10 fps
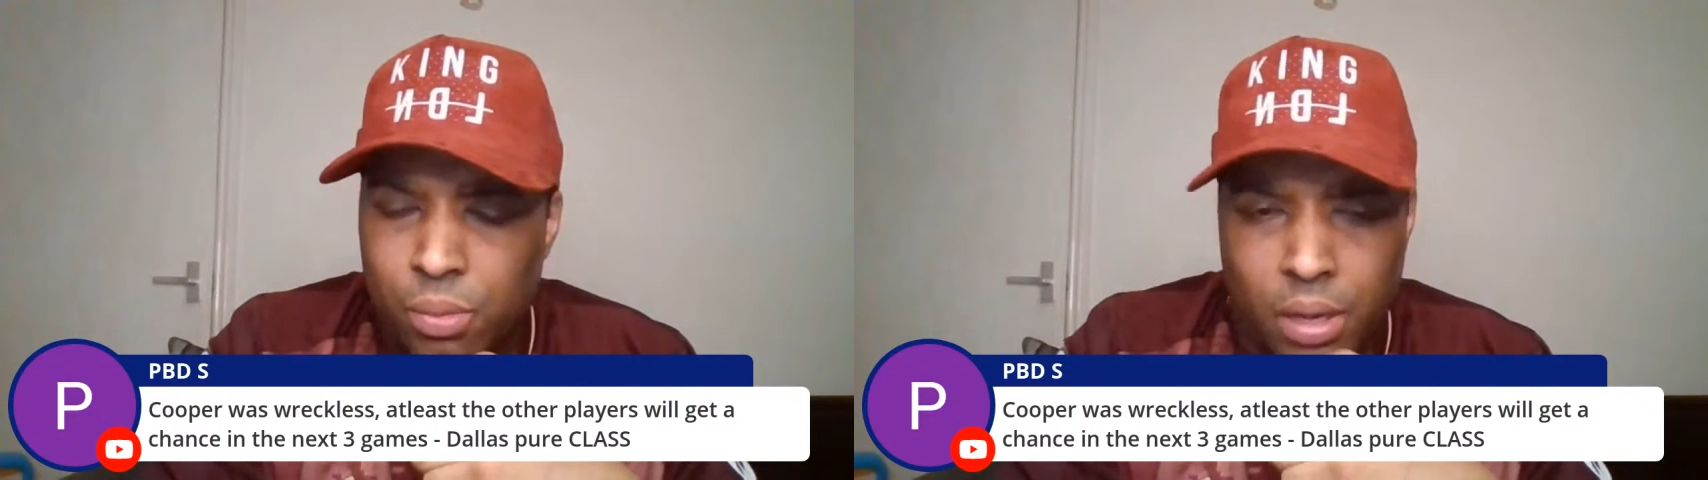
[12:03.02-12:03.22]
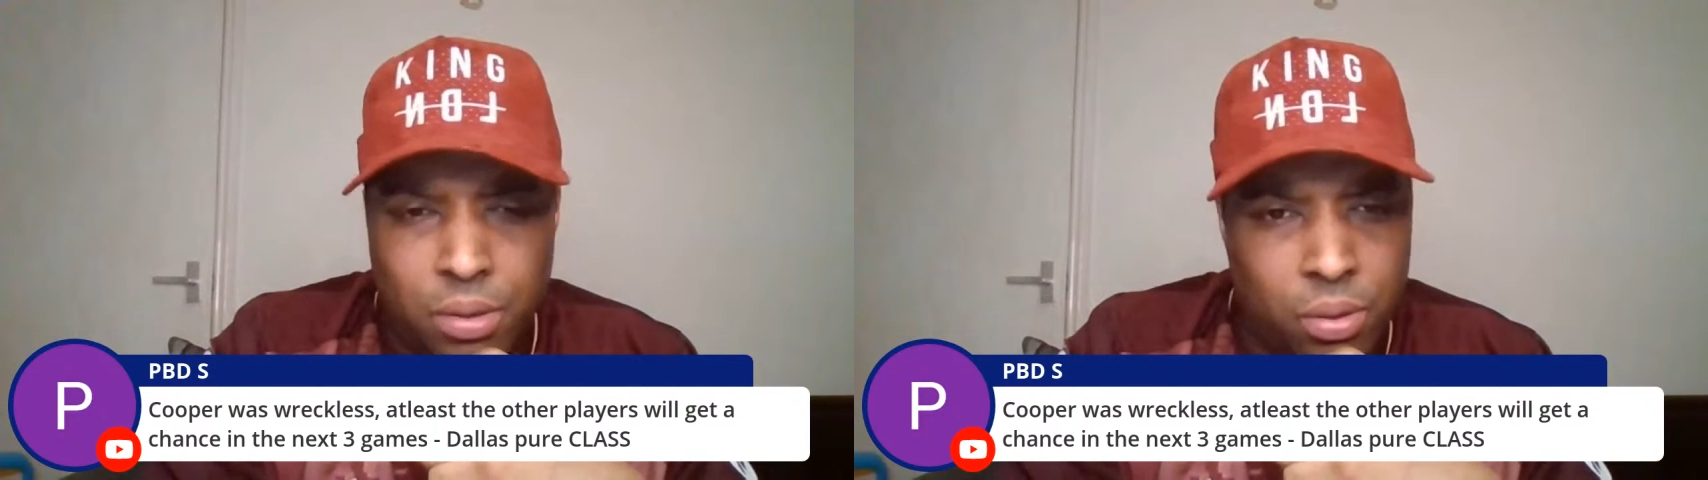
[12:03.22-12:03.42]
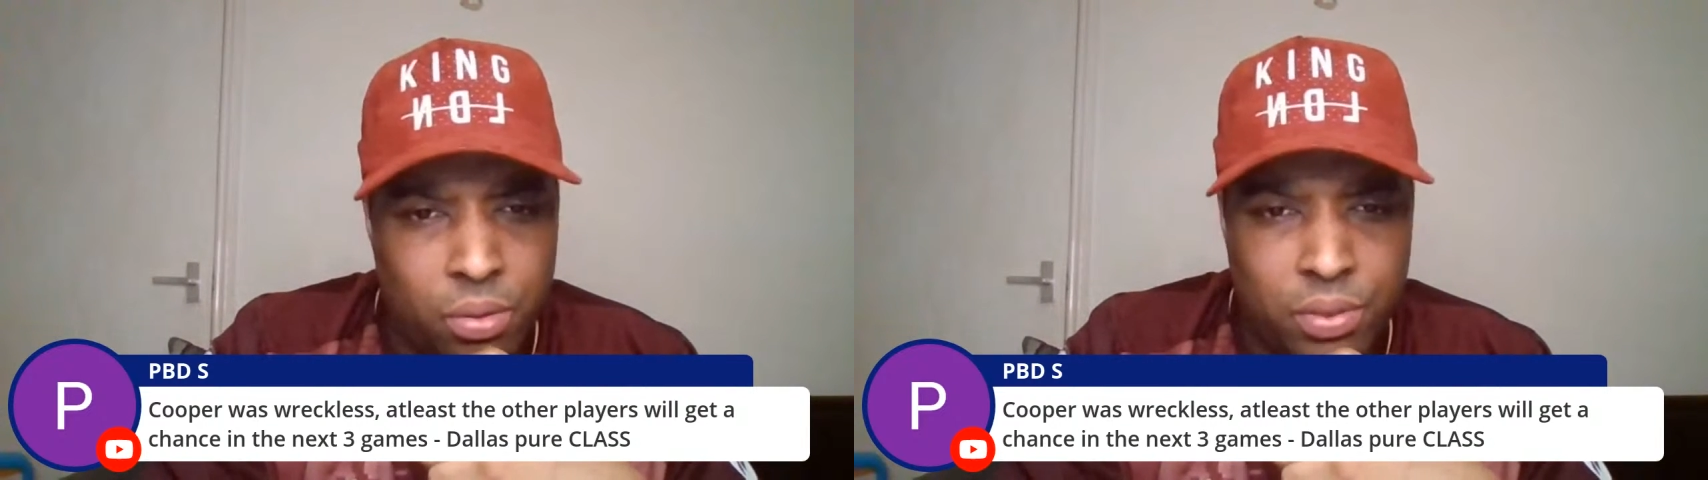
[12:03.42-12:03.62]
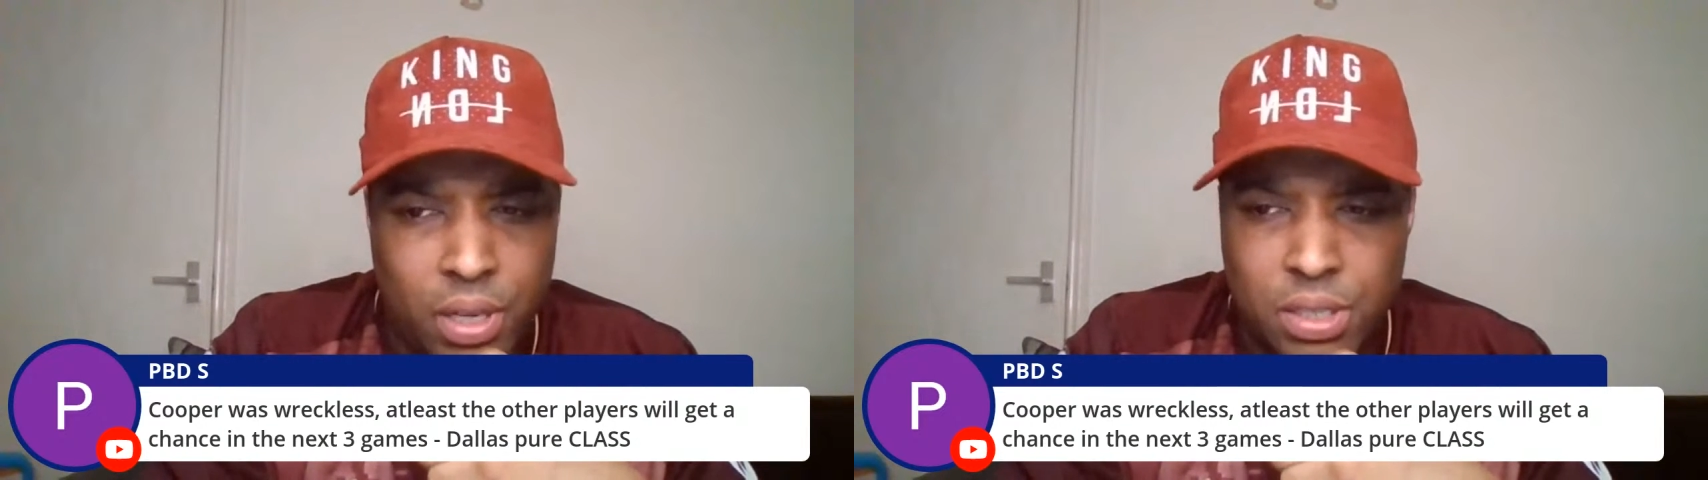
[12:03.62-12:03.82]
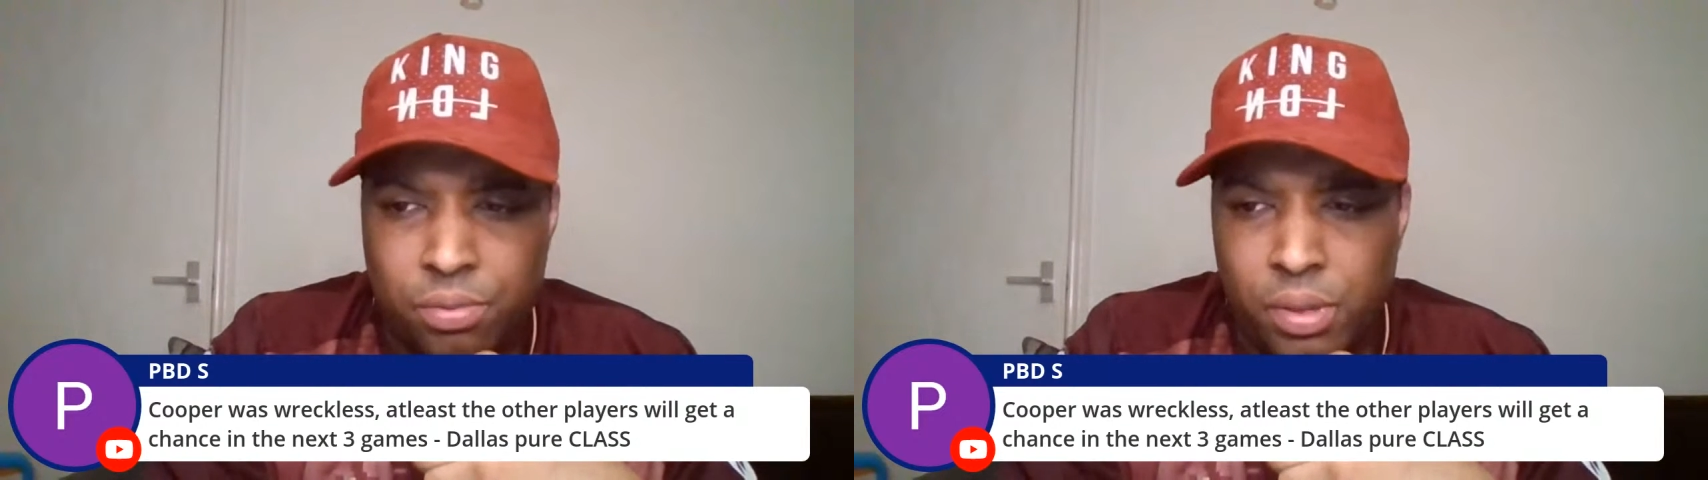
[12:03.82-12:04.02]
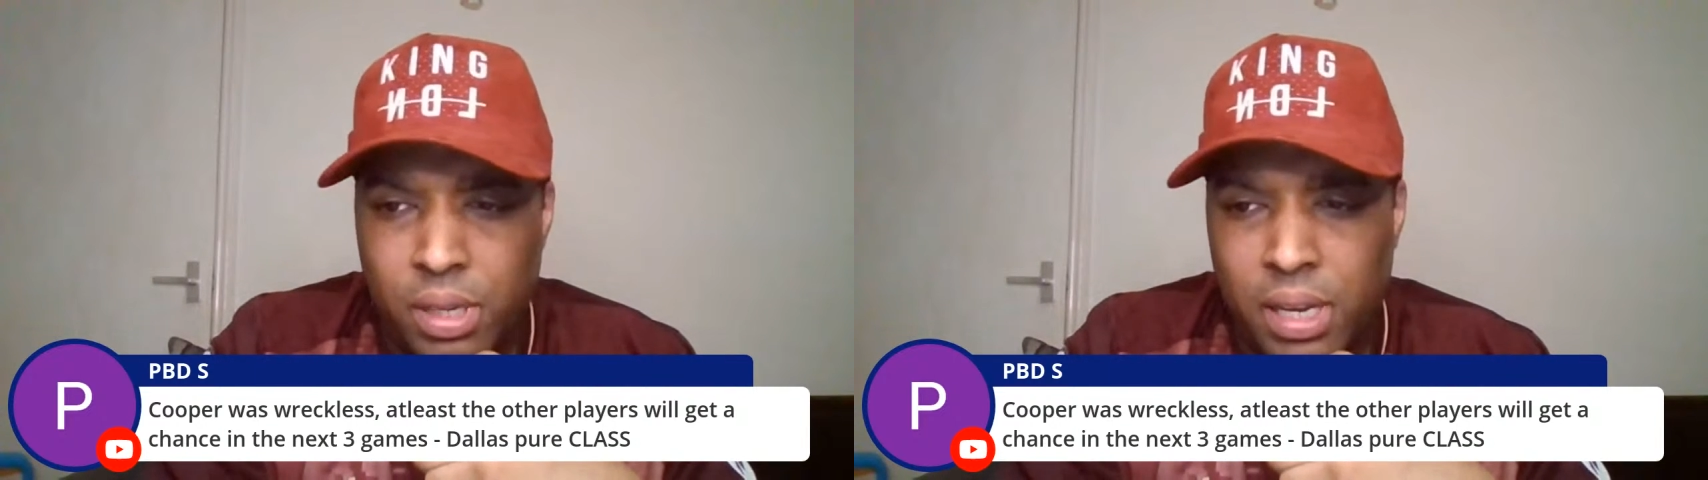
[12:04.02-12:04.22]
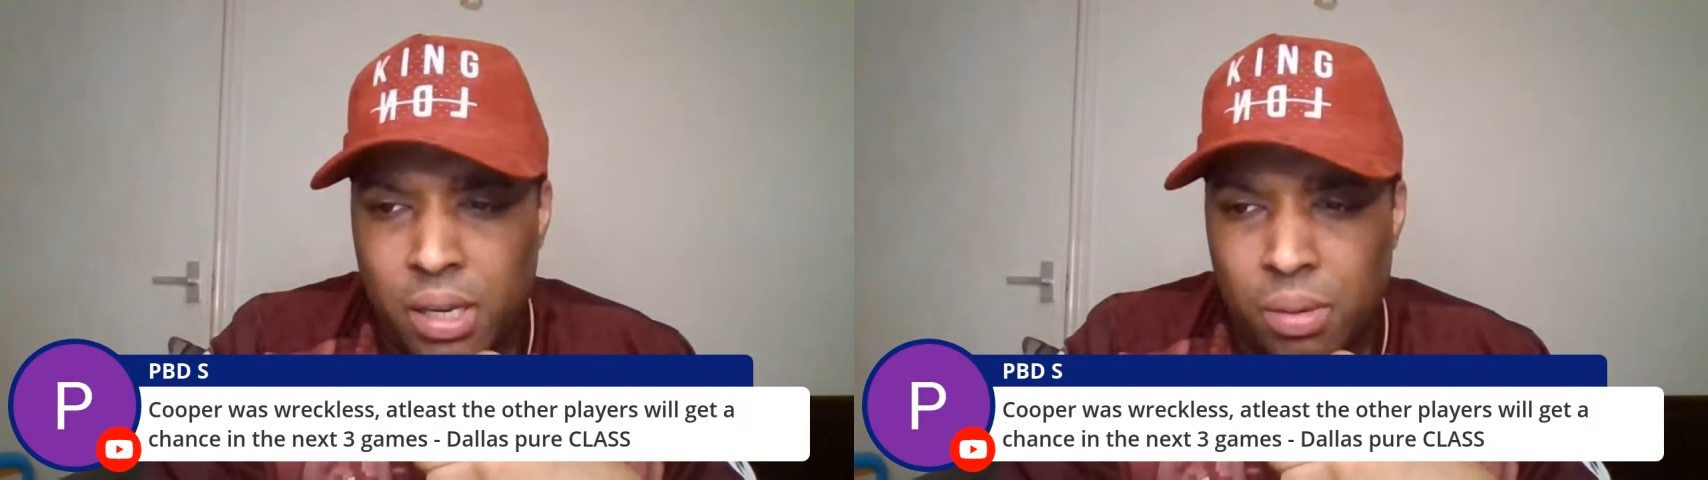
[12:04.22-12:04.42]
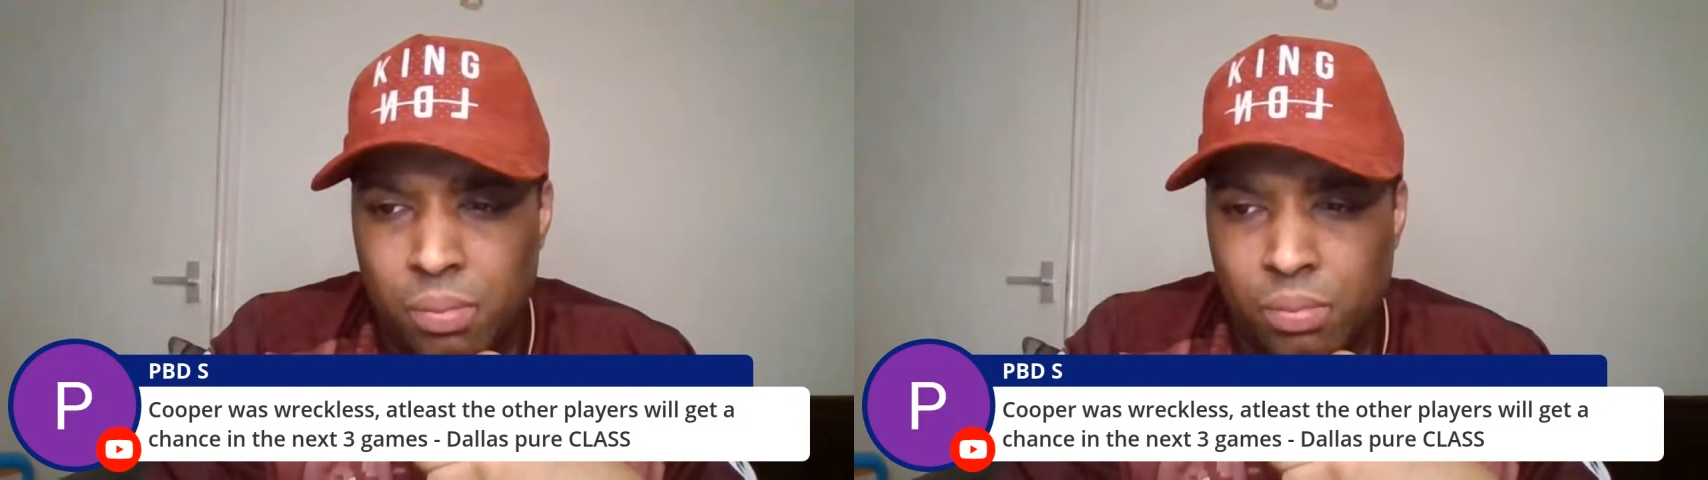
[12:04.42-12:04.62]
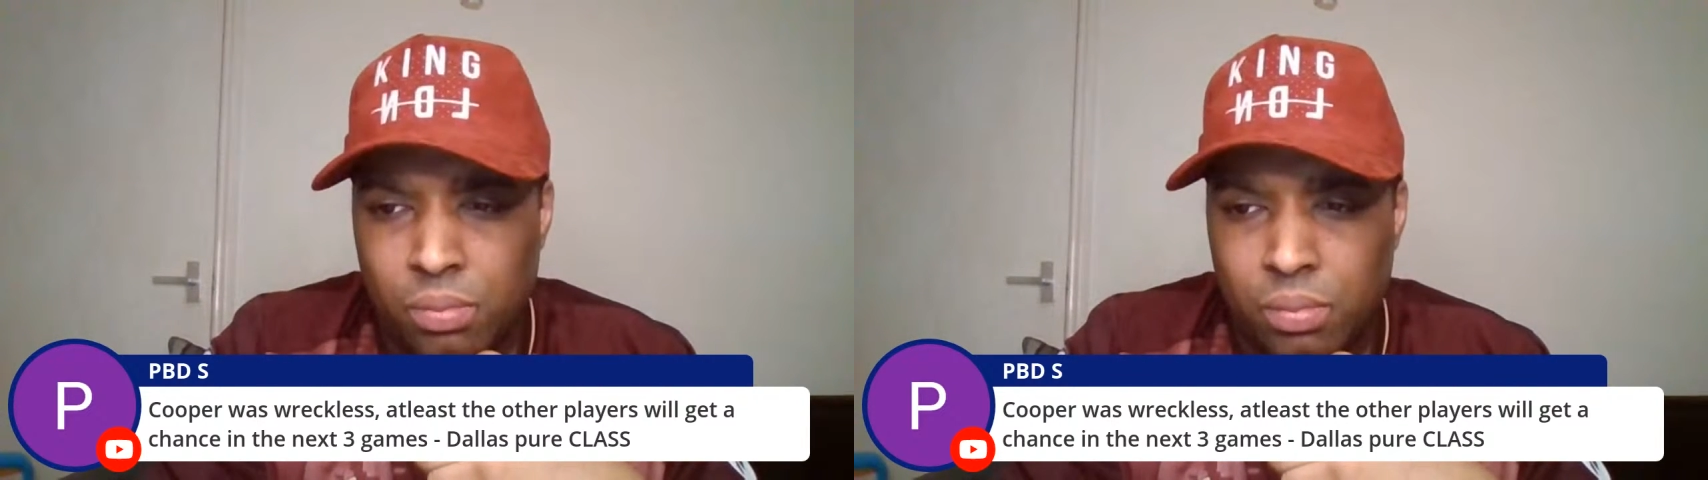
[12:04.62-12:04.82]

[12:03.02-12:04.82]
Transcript: I don't know if that's a 3-game